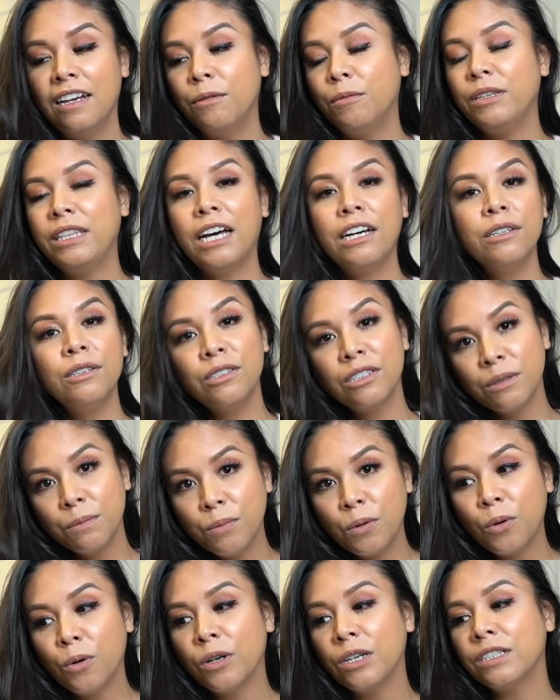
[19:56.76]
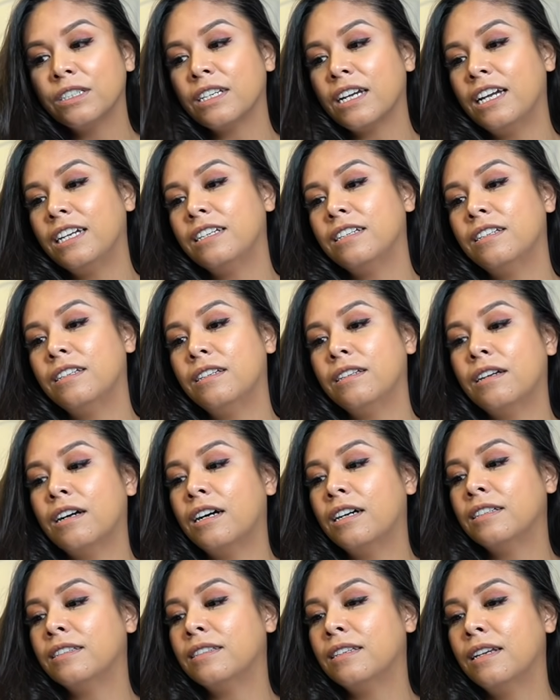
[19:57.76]
Without your support, I could
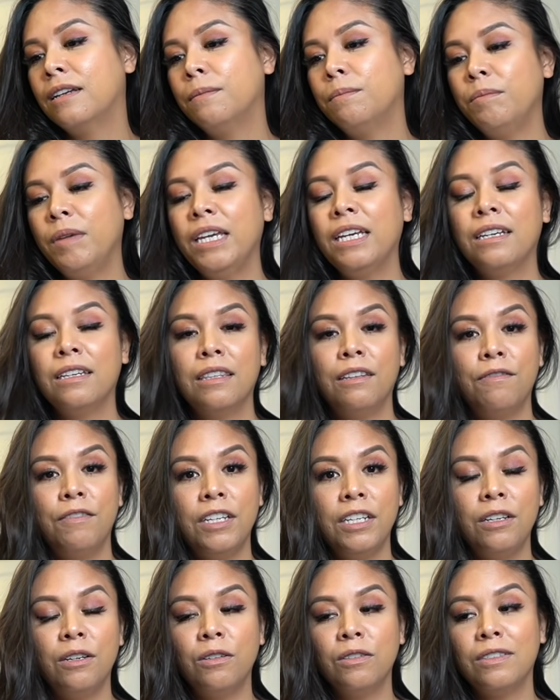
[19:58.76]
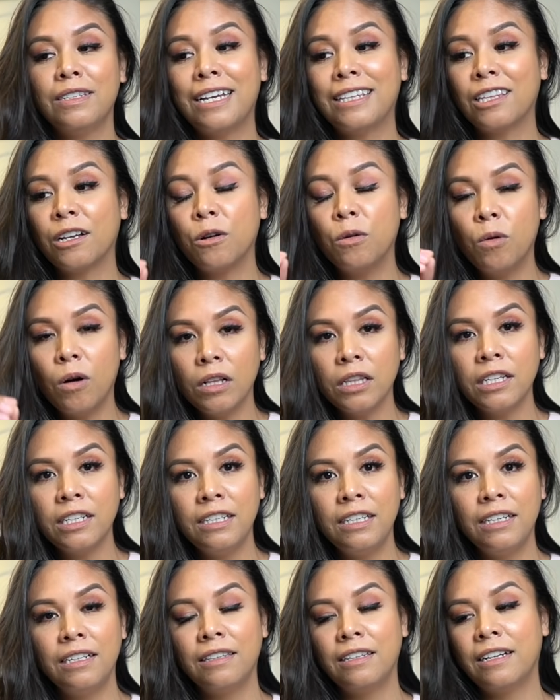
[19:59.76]
not make the videos at the
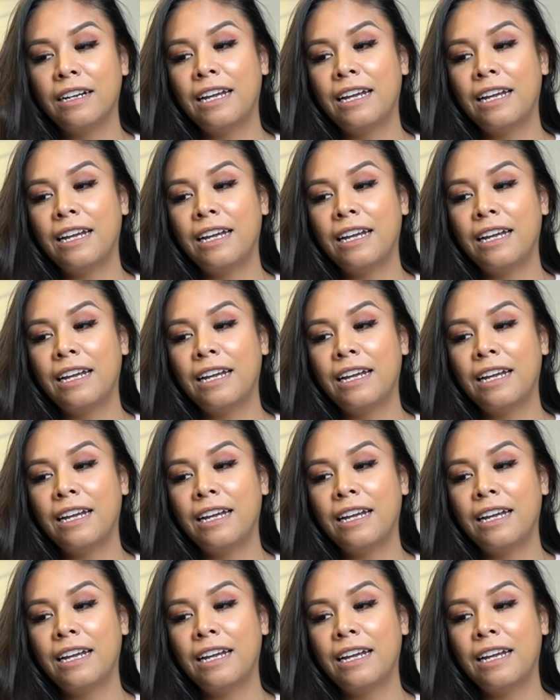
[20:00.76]
quality that